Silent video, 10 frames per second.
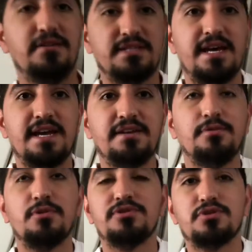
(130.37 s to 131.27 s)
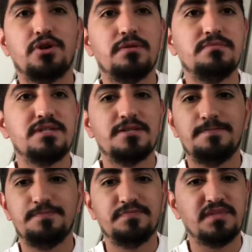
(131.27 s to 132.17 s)
was at Nordstrom's.
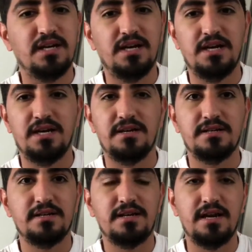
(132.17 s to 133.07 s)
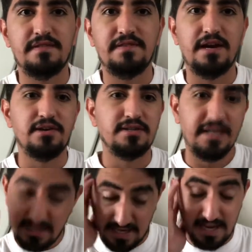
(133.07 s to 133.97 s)
I heard
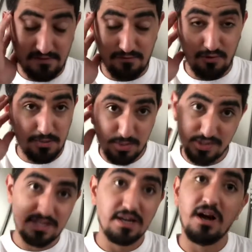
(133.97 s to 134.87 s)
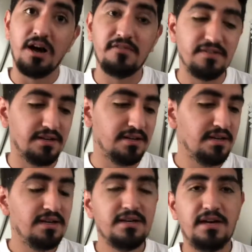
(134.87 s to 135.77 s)
that they had 40% off, and
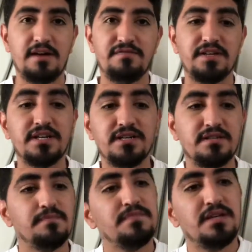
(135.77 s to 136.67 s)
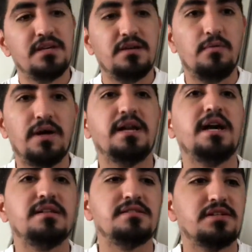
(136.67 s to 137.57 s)
I figured, why not?
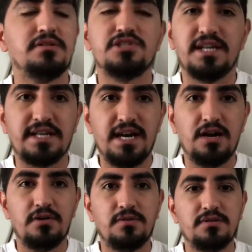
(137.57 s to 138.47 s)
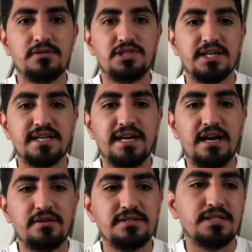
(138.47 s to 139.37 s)
Let's go check it out
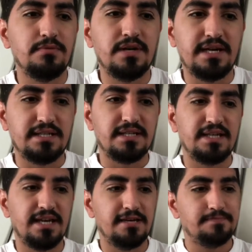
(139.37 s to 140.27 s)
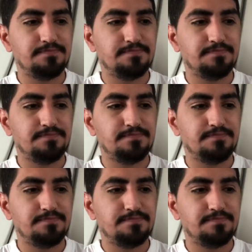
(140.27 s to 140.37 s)
and see what I can get.